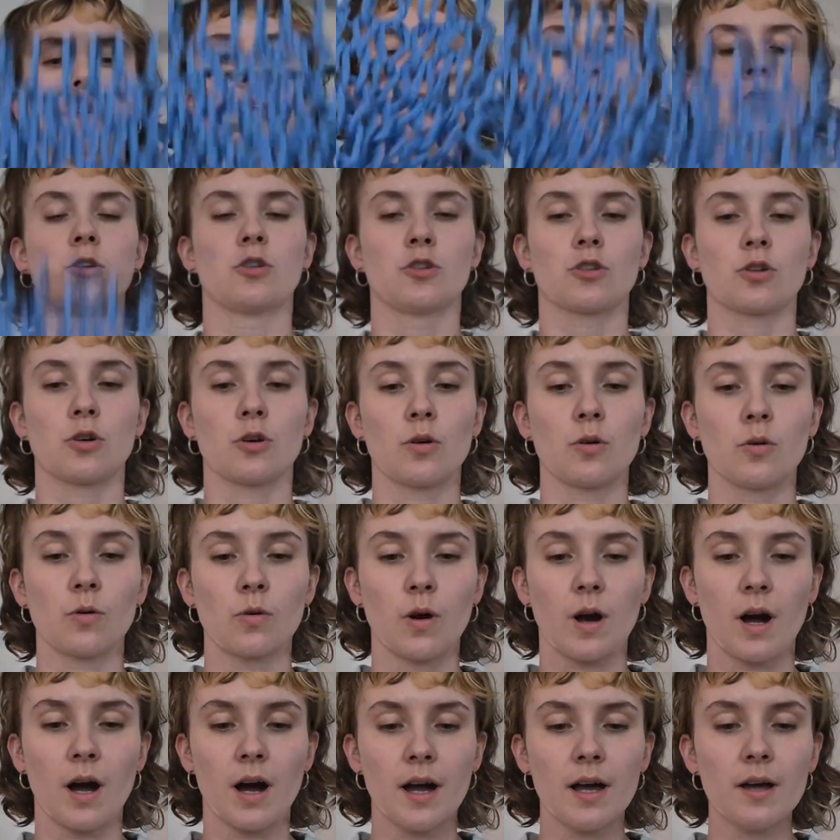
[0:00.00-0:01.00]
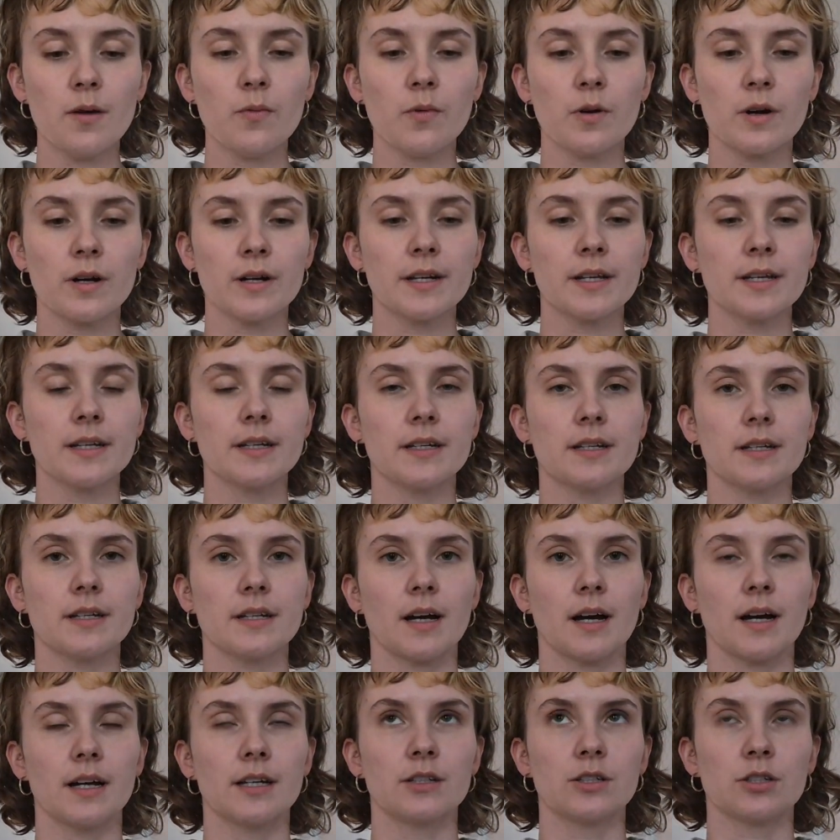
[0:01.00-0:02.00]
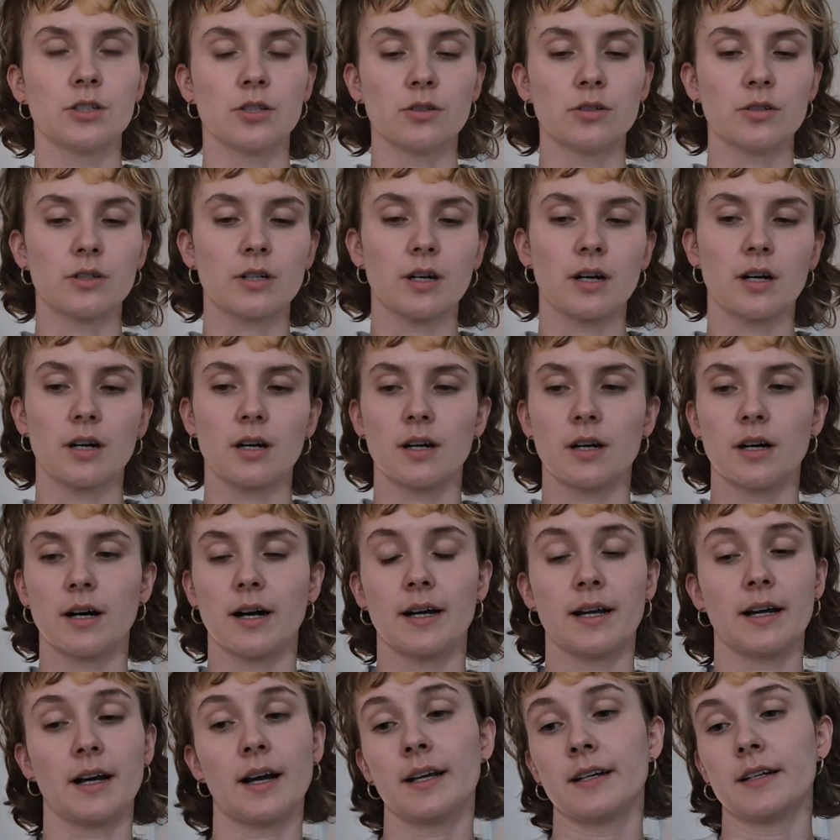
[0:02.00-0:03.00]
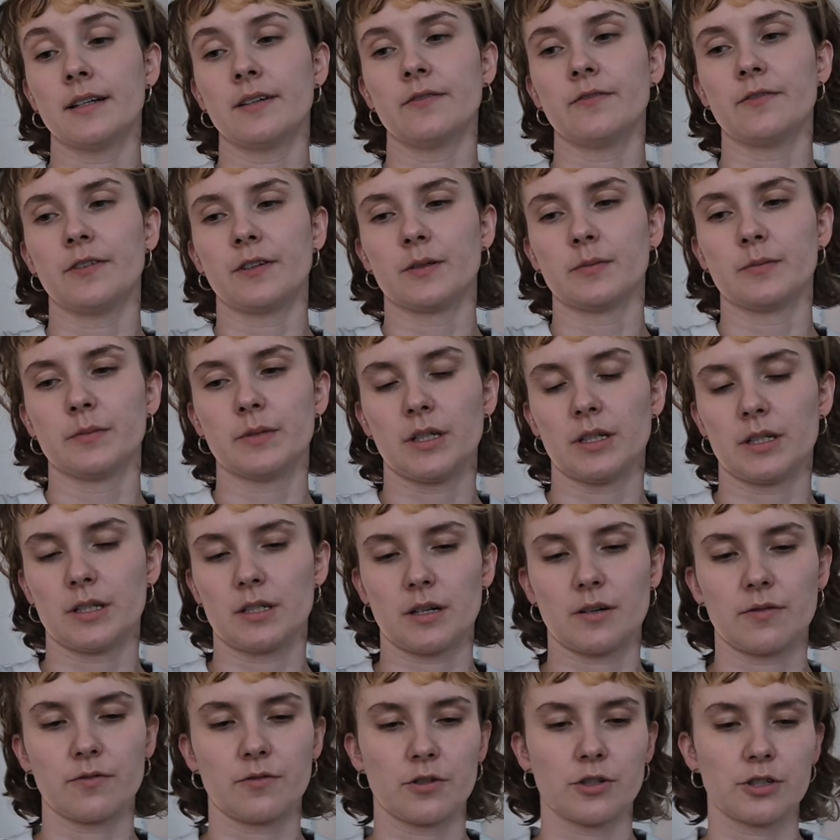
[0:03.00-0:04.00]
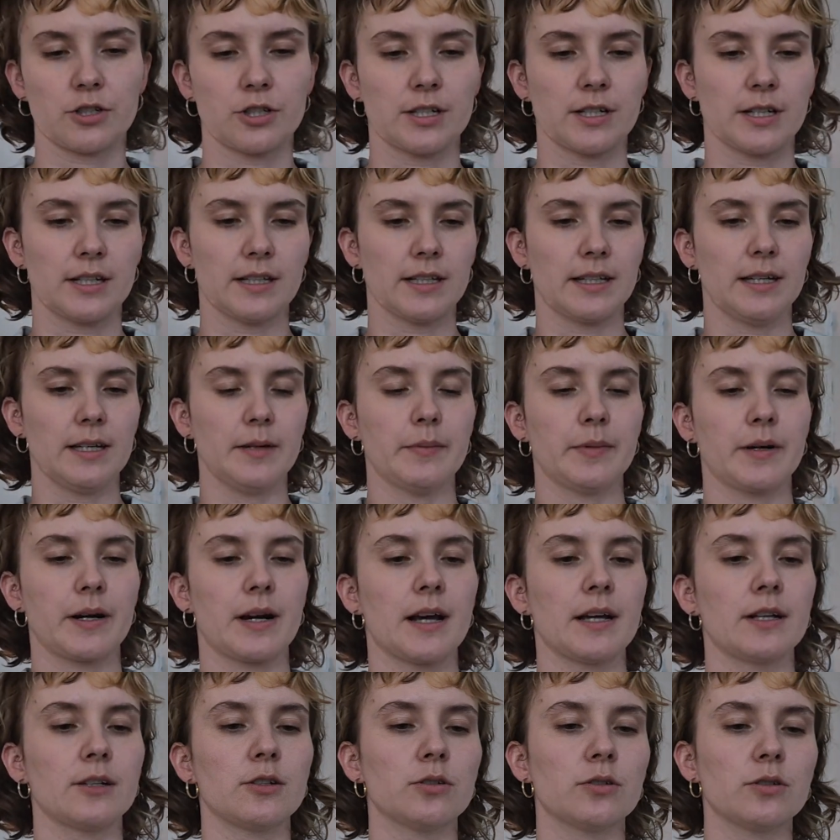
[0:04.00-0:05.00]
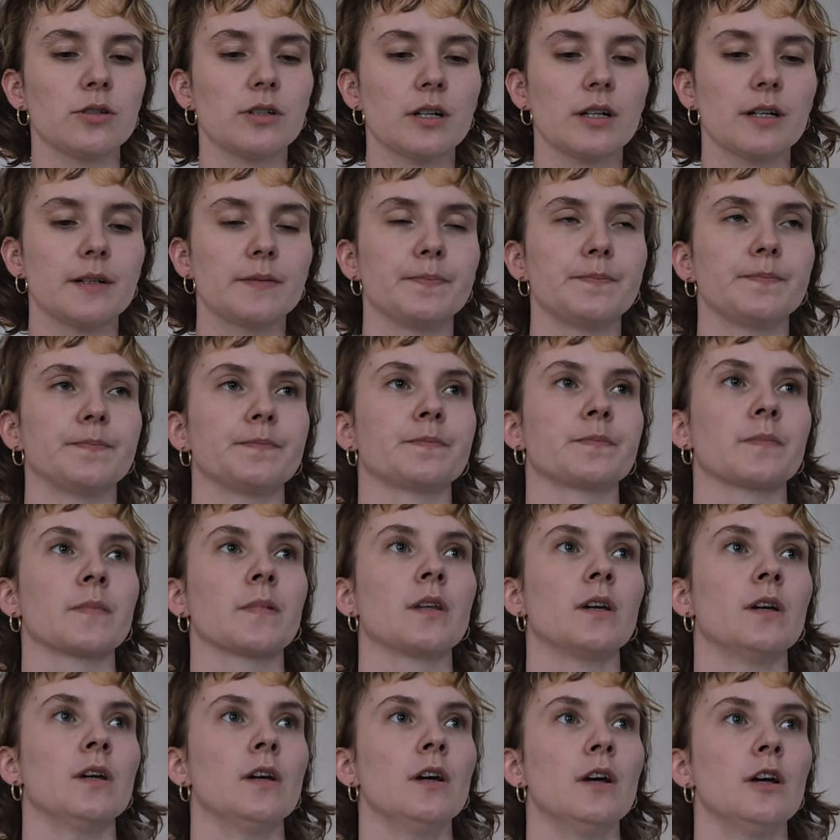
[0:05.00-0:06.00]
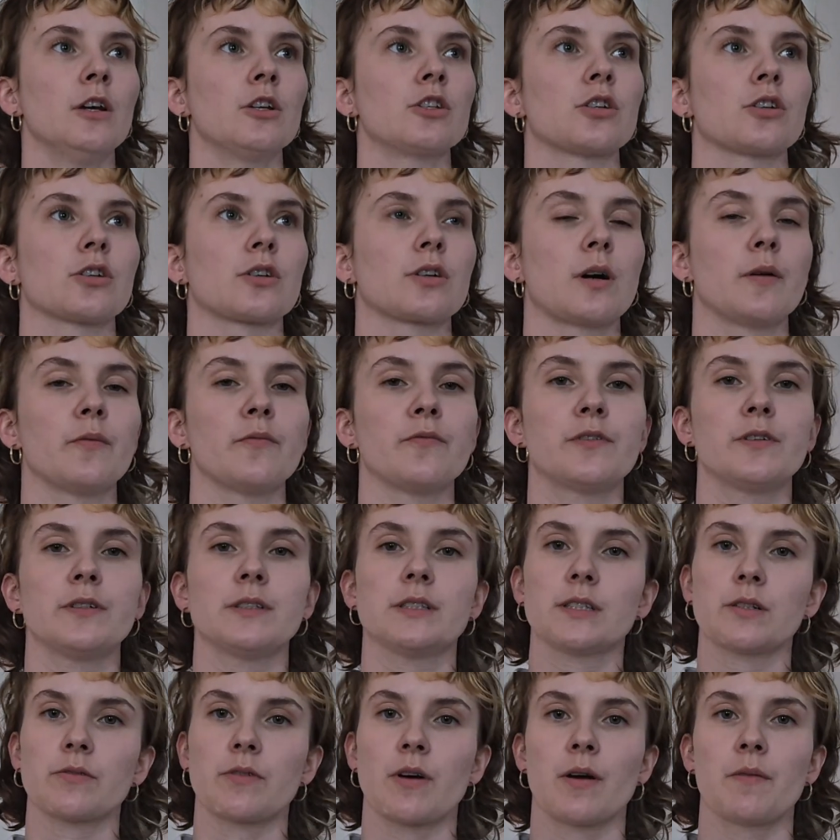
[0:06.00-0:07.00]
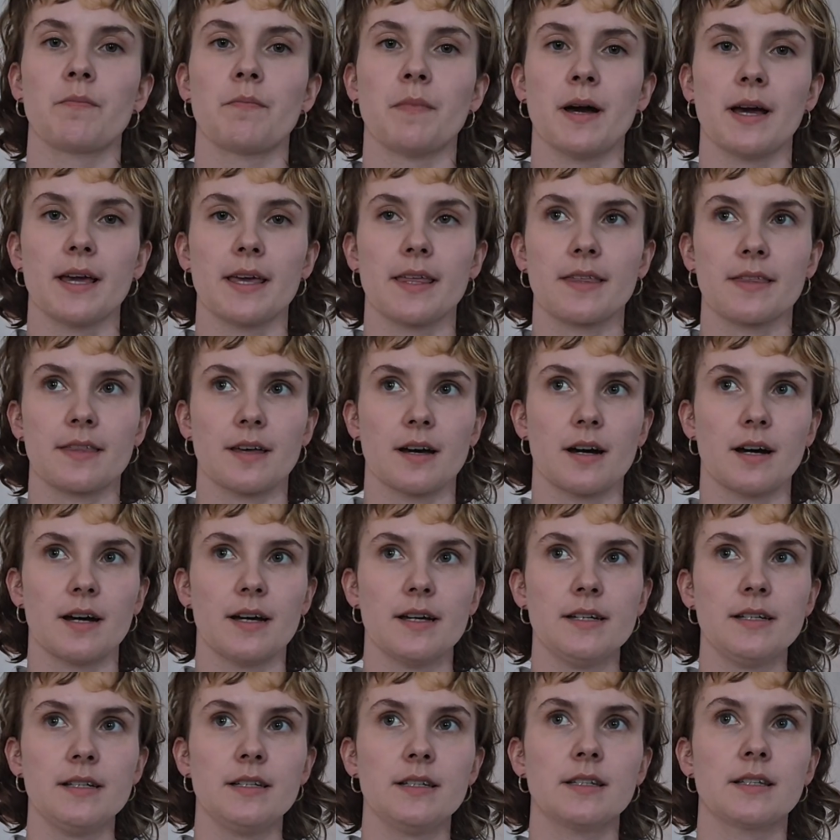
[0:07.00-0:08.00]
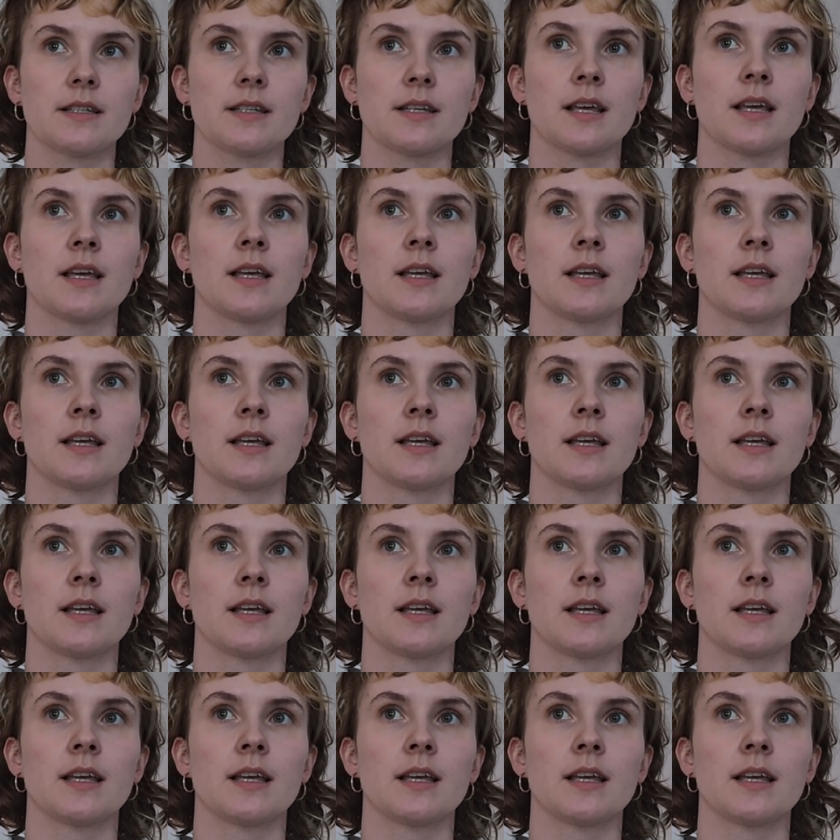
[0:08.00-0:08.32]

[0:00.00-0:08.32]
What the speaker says: So I didn't film this unfortunately, but I took circumference around my thighs,